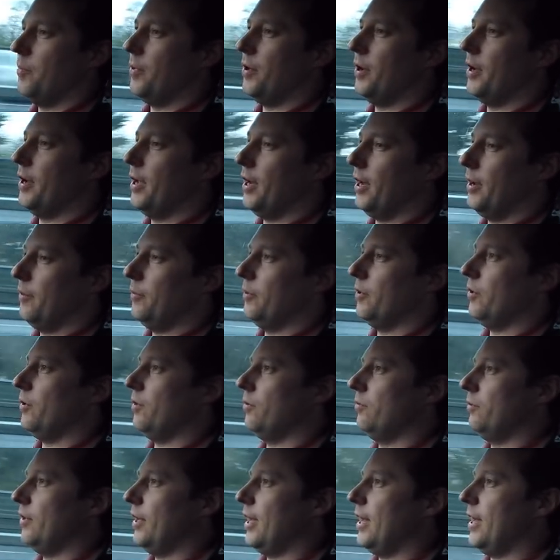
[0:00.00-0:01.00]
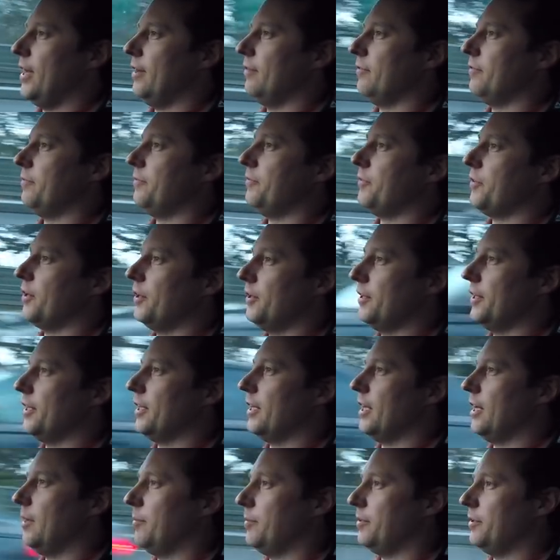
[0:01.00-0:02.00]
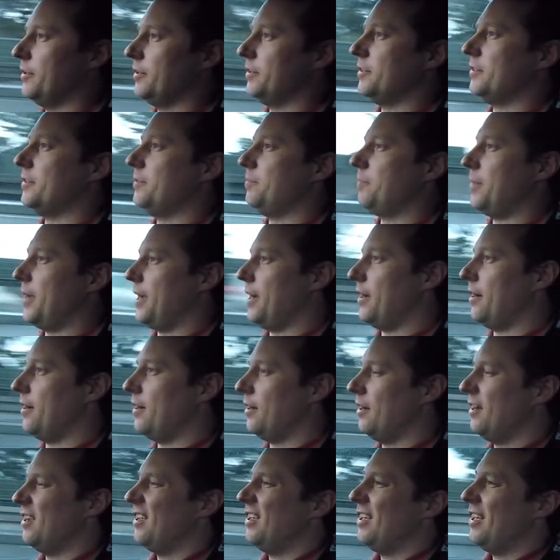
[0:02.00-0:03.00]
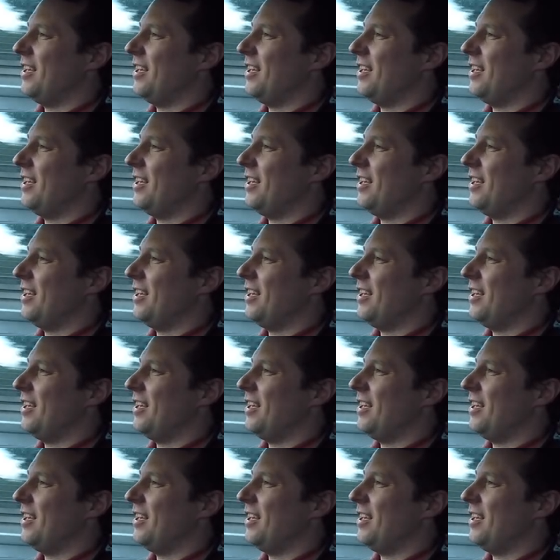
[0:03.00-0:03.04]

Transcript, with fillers: but I would only have 30 kilometers spare.